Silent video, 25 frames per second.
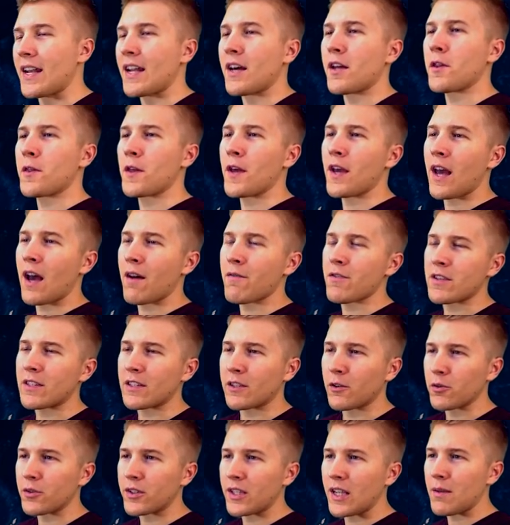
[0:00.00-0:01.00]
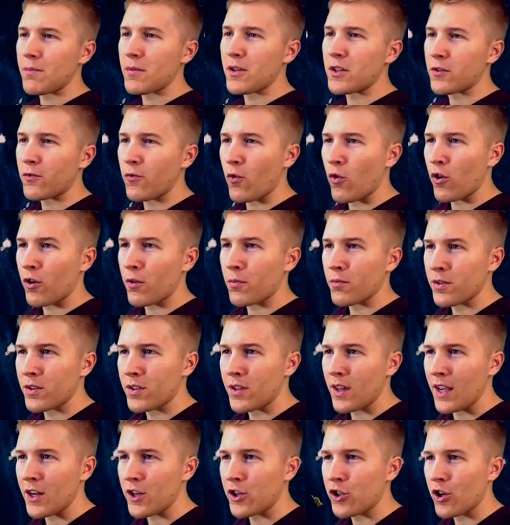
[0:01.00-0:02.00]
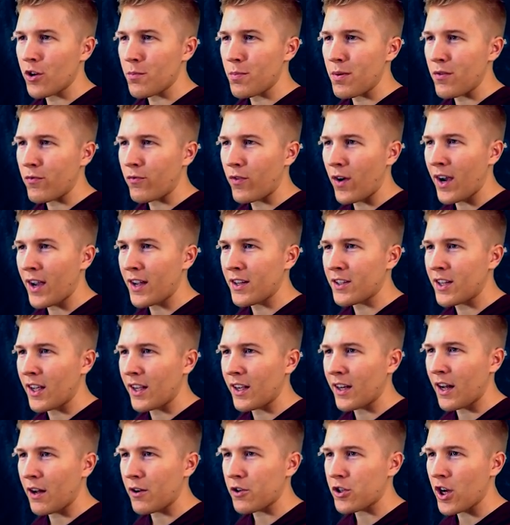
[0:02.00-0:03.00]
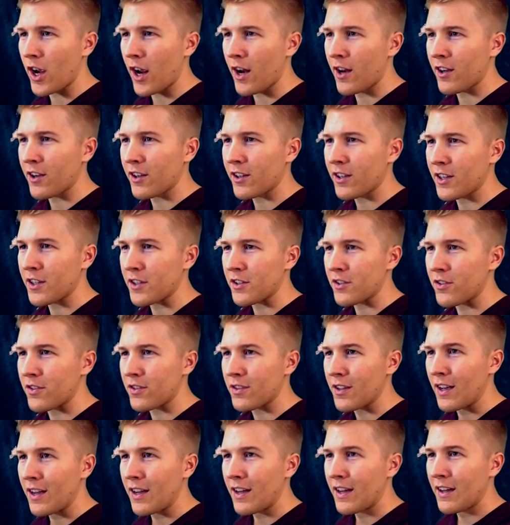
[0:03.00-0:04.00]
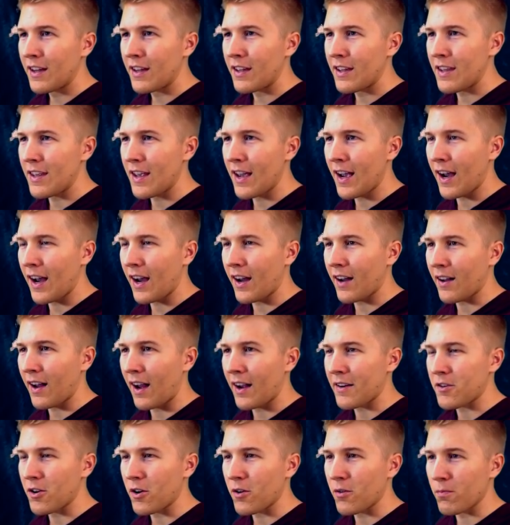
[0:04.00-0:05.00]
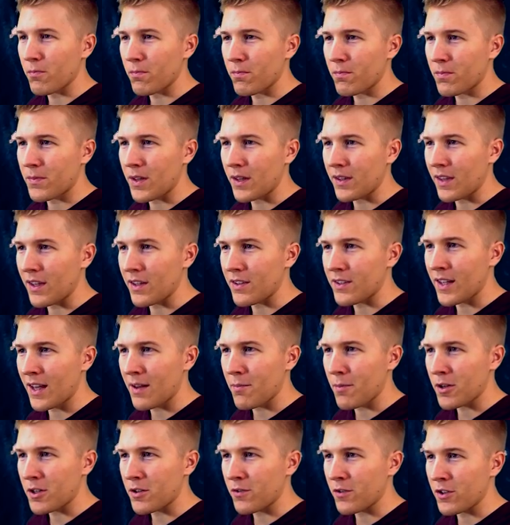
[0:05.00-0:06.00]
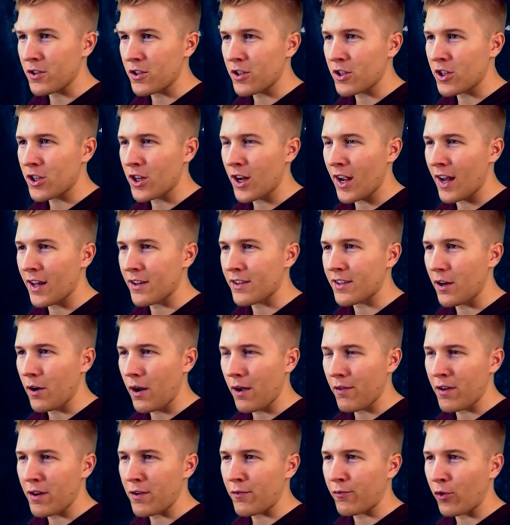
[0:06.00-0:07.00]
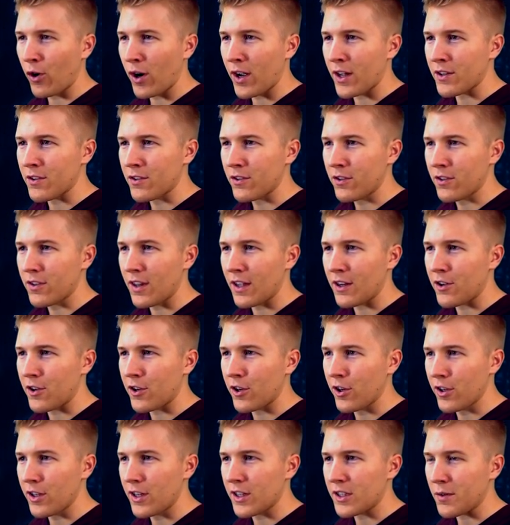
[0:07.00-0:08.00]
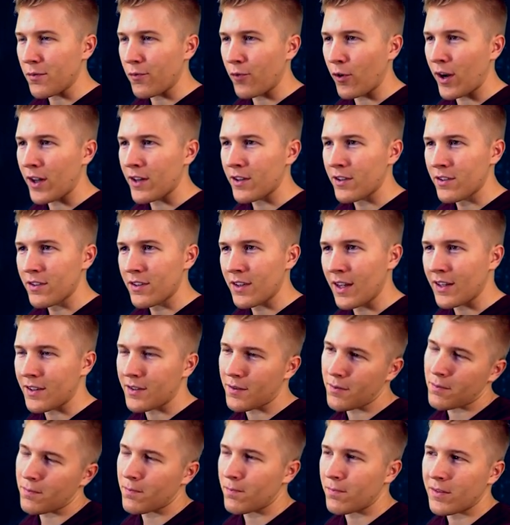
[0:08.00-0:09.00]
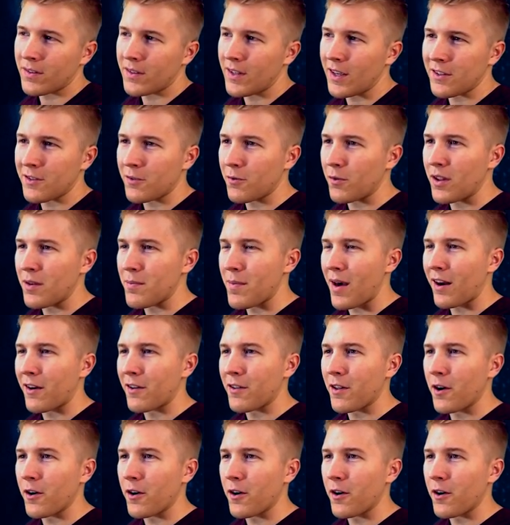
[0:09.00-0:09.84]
And now that they have this little team that's formed, they should be fine taking out China, because, yeah, I don't think they stand much of a chance. They don't have any friends. They could get some frids. That's doesn't really matter,